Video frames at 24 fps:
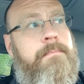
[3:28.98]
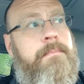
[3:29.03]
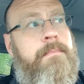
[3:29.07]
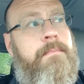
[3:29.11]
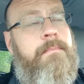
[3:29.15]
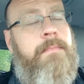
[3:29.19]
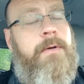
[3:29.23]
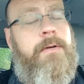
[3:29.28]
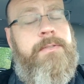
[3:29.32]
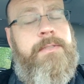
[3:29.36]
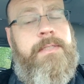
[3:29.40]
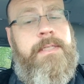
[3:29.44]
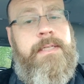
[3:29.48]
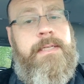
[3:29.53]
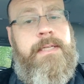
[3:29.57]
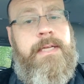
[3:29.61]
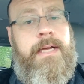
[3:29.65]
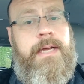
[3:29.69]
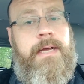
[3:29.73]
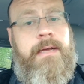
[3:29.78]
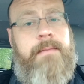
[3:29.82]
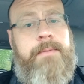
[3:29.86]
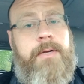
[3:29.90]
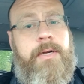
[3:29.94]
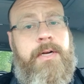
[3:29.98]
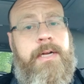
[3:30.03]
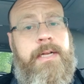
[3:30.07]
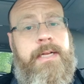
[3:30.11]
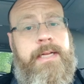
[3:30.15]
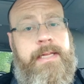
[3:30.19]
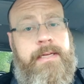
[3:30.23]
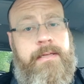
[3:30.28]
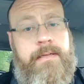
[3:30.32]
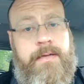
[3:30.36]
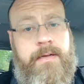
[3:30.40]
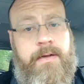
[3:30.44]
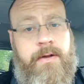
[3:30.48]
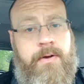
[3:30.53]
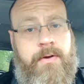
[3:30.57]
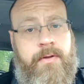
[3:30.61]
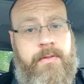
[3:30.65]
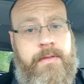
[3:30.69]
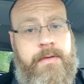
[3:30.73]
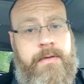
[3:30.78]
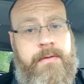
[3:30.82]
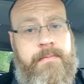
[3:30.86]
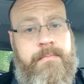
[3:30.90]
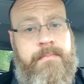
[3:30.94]
most of the time you're going to need to call
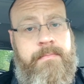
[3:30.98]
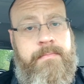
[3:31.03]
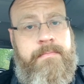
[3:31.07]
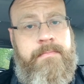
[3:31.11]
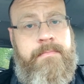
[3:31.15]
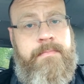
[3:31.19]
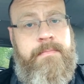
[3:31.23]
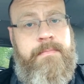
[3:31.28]
them,